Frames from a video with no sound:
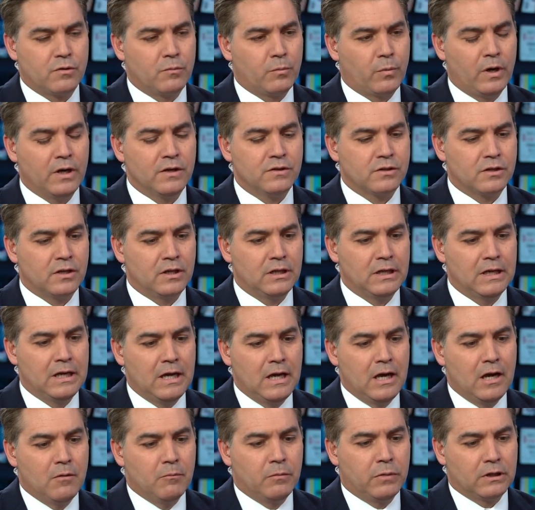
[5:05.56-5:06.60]
of the president,
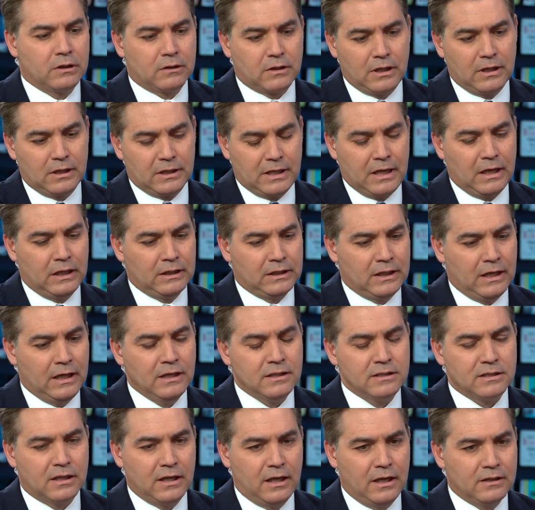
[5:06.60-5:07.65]
but in
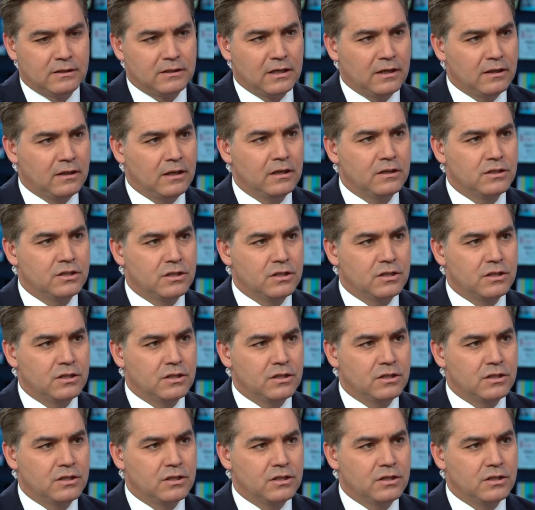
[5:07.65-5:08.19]
Kellyanne's case, I think